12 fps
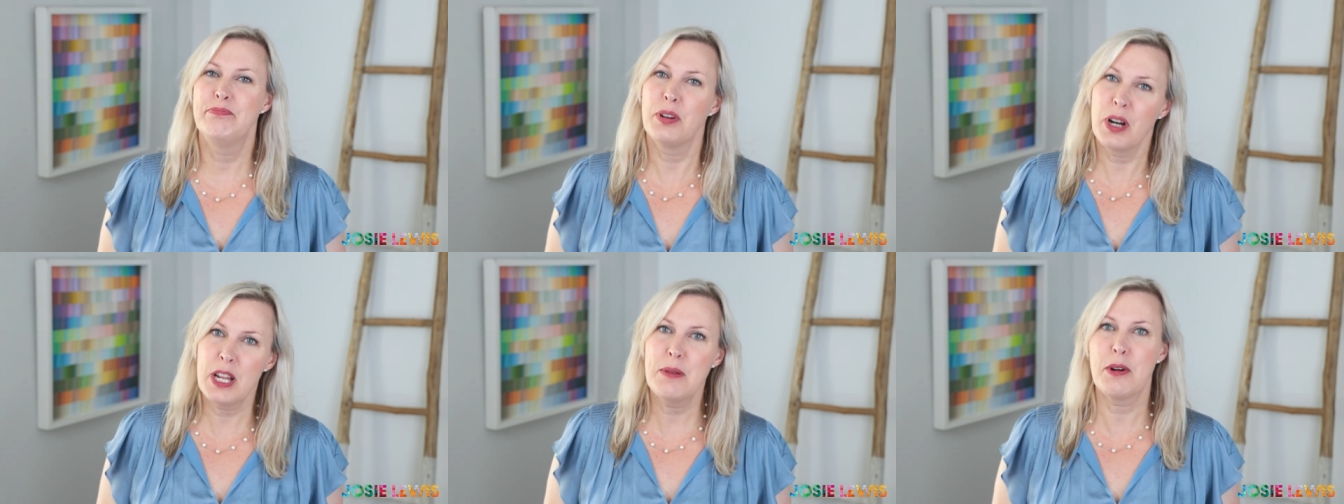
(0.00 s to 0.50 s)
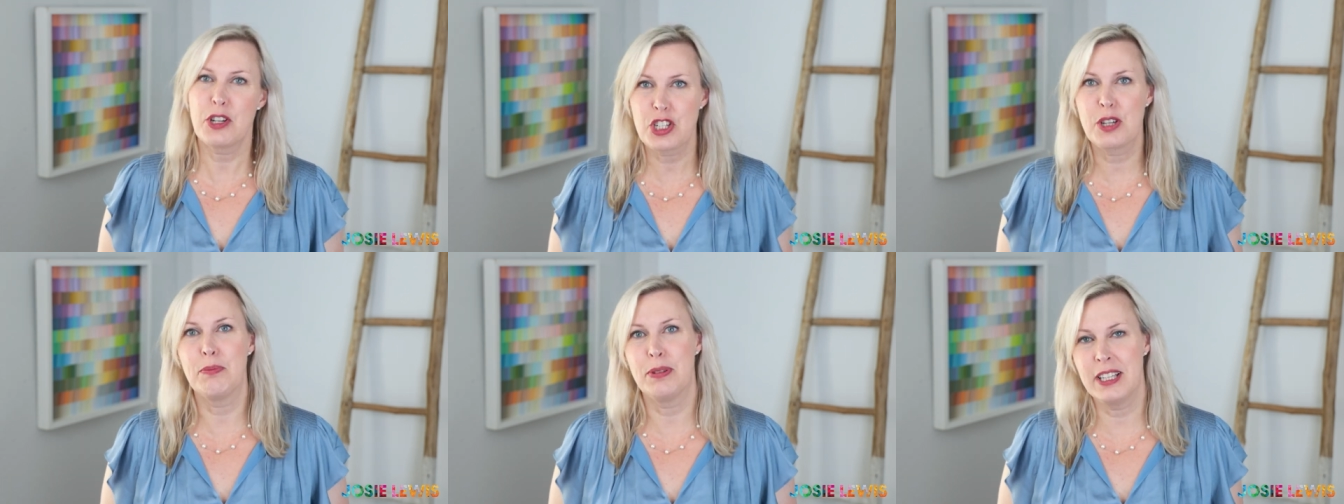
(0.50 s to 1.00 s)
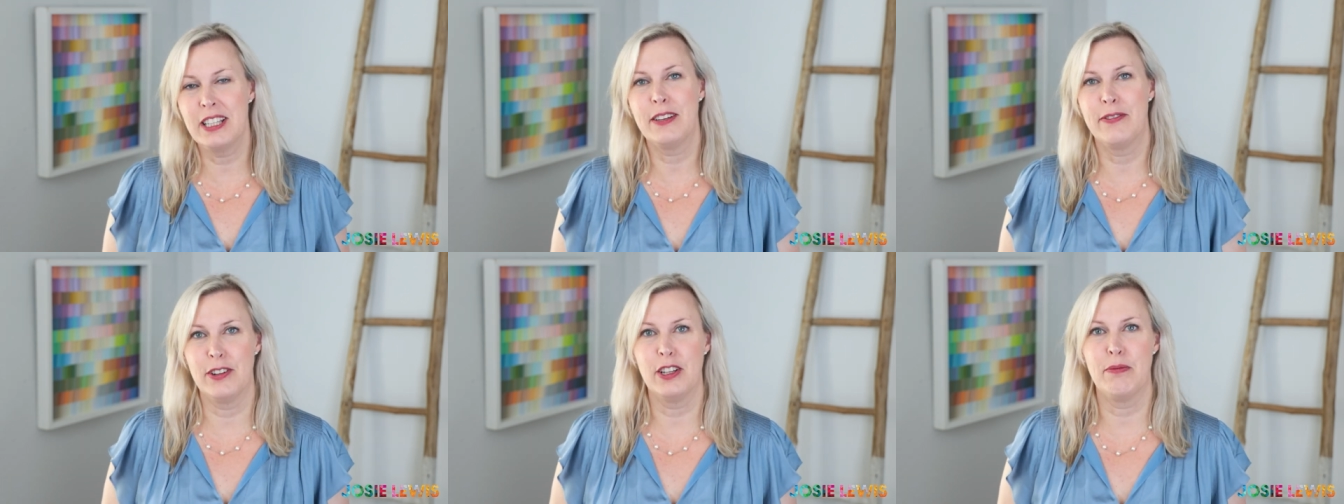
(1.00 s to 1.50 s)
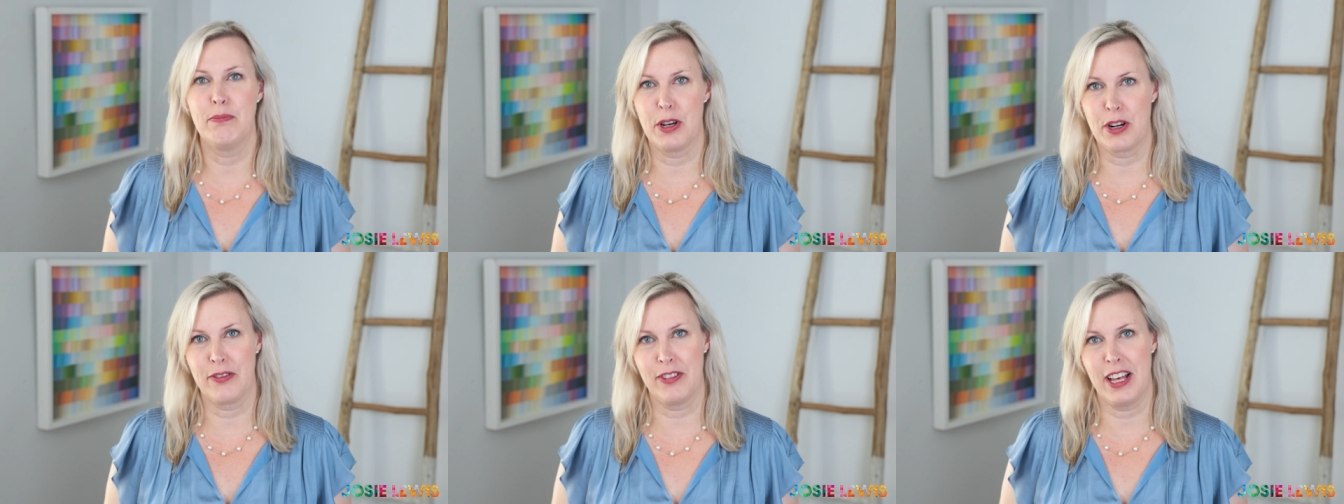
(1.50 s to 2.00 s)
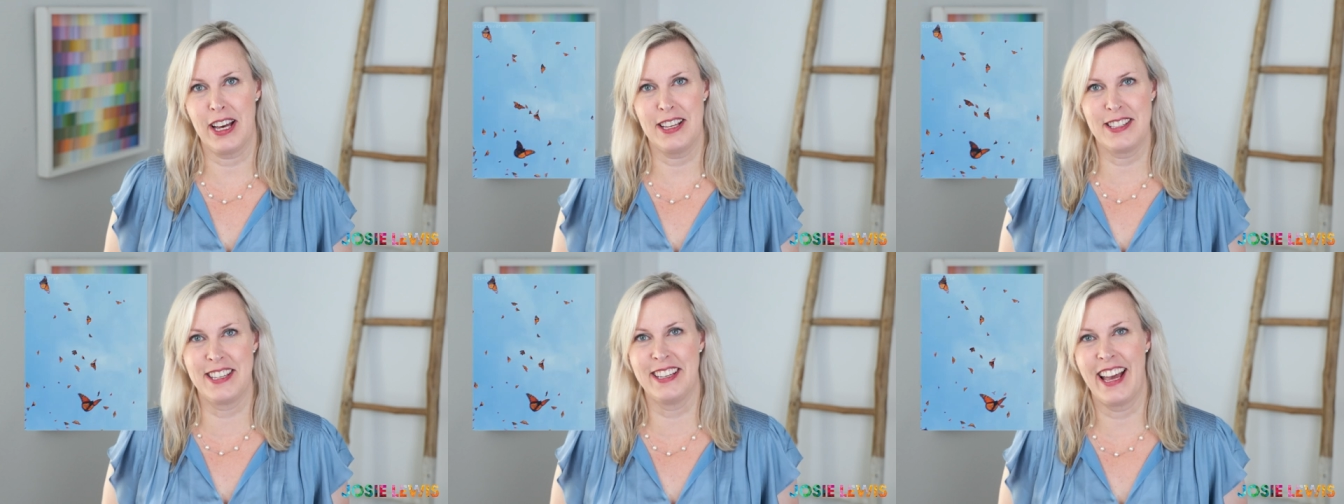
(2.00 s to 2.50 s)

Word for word: pretty much completely full of butterflies,